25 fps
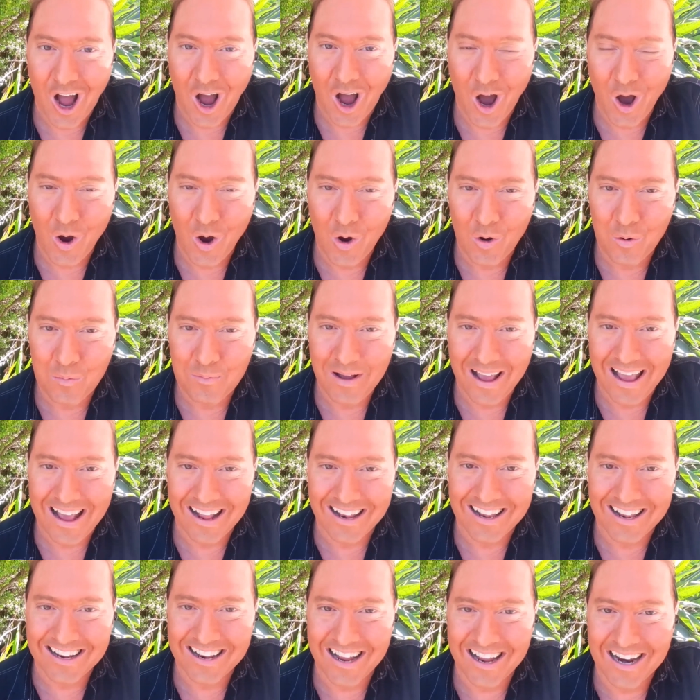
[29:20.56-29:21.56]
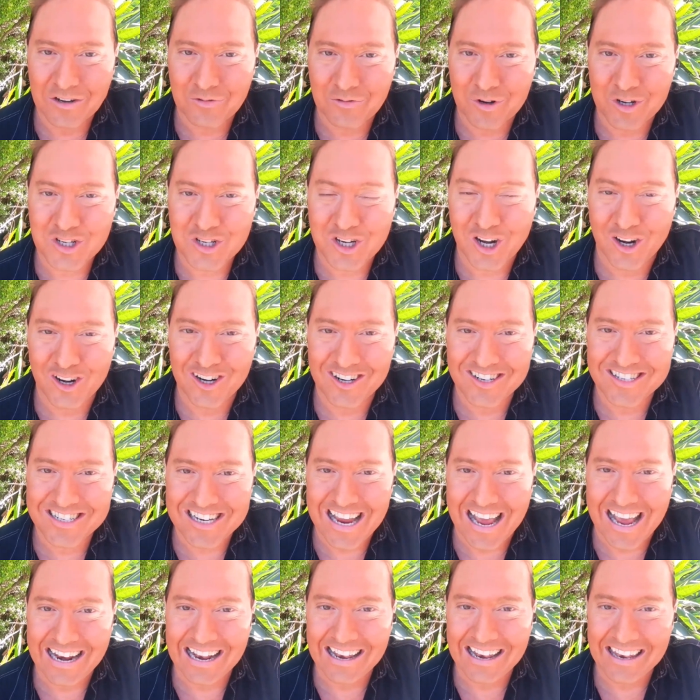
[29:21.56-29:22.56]
Home L A Late returns
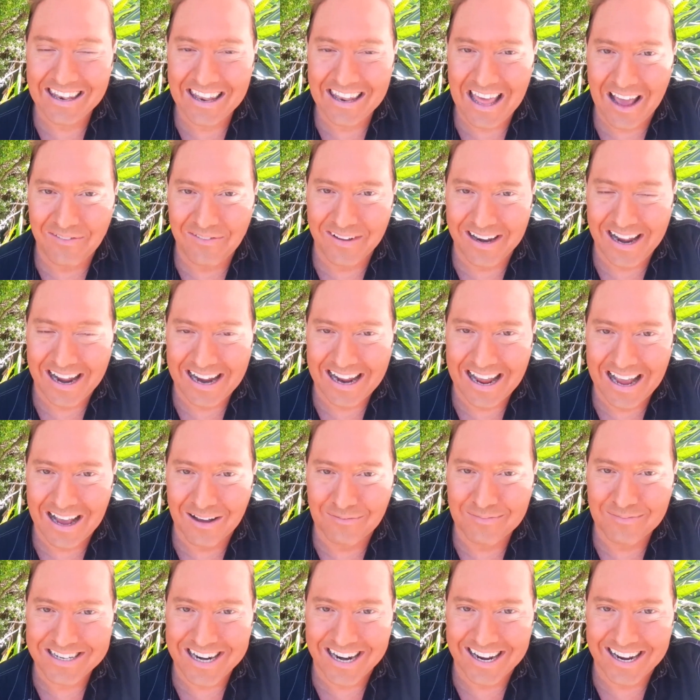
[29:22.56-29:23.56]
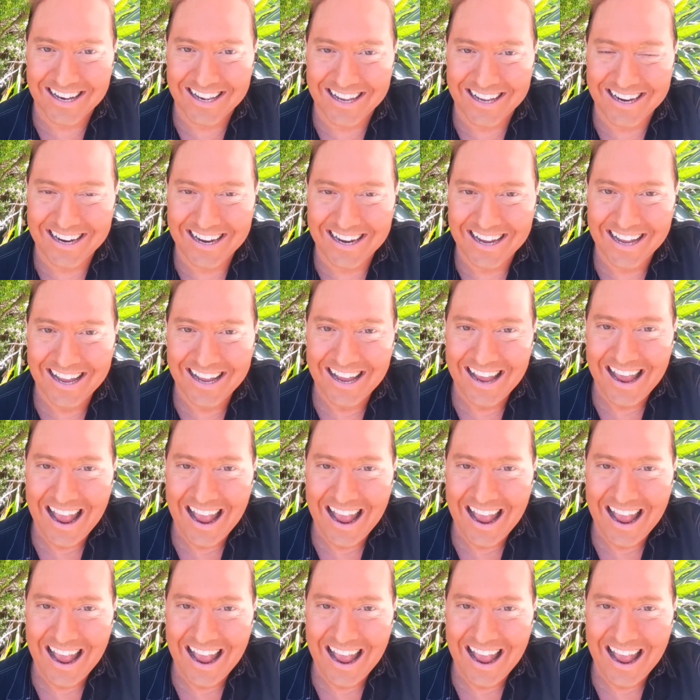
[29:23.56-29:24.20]
at eleven A M daily.